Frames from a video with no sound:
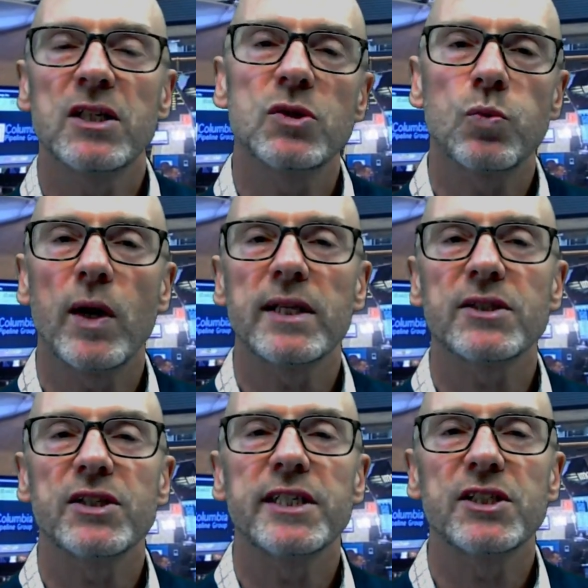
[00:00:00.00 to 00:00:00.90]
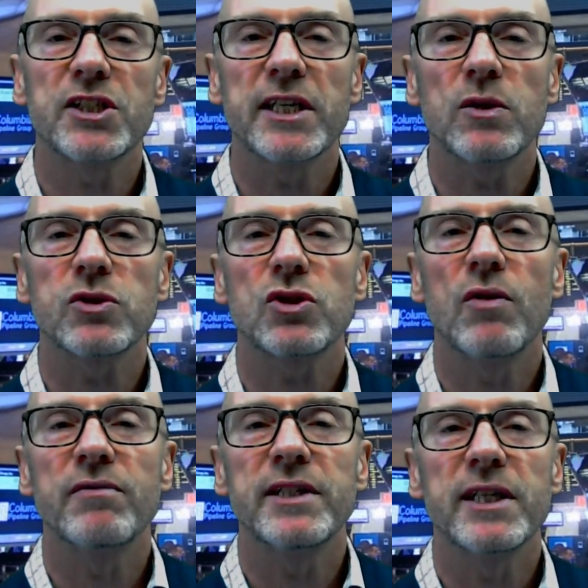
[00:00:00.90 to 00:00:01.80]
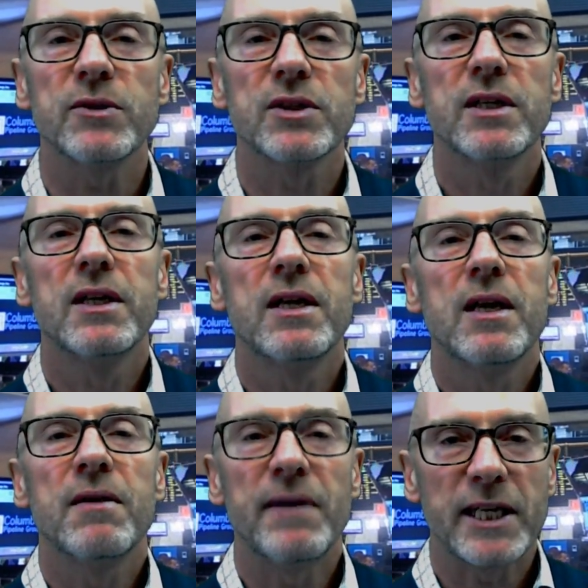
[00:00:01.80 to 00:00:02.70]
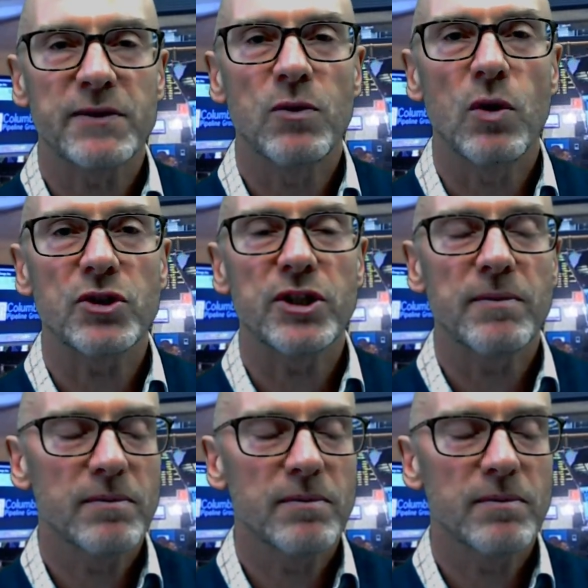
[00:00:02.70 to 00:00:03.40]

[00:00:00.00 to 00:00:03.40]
as well as these single stock videos. Thanks for watching.